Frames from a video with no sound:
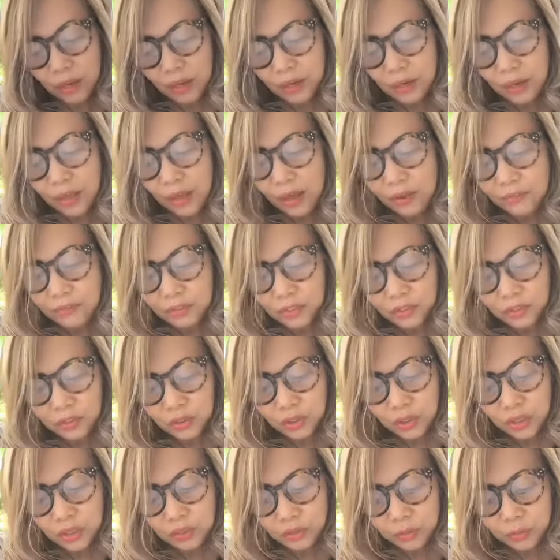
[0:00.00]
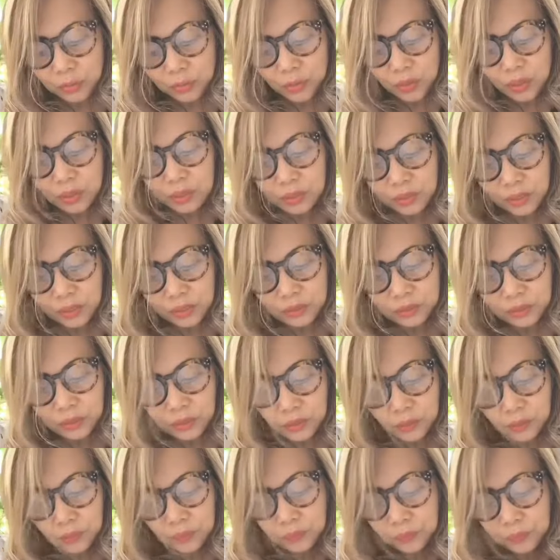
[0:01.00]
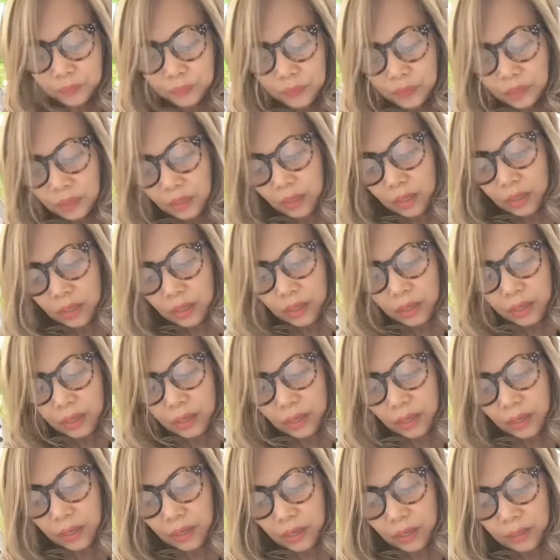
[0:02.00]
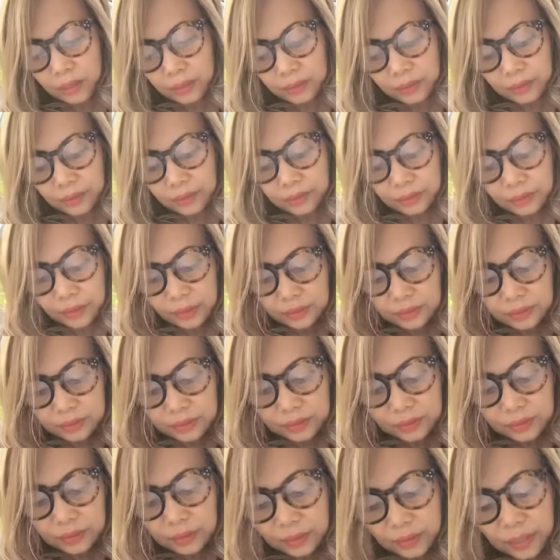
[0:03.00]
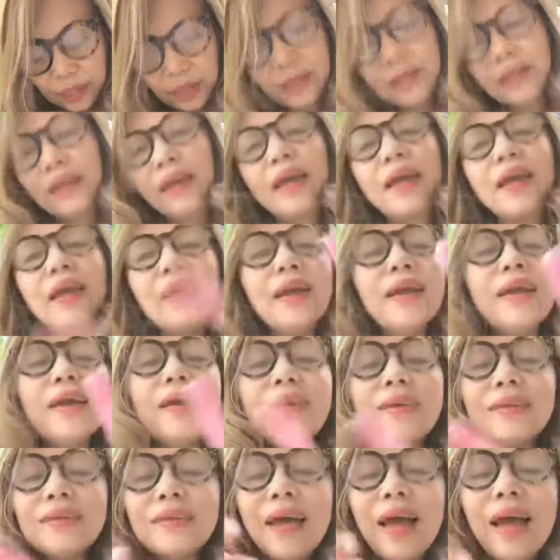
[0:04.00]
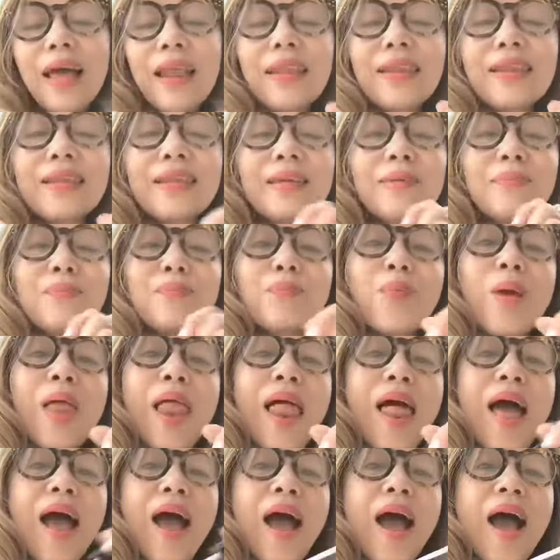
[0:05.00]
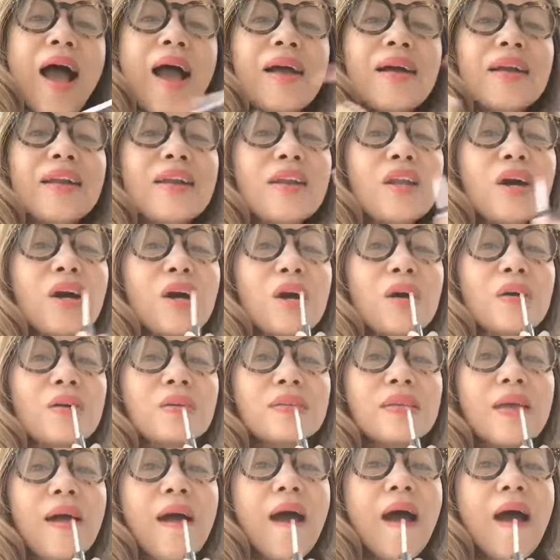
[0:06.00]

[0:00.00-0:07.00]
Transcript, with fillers: I love Shiseido product though that's and, and a lip gloss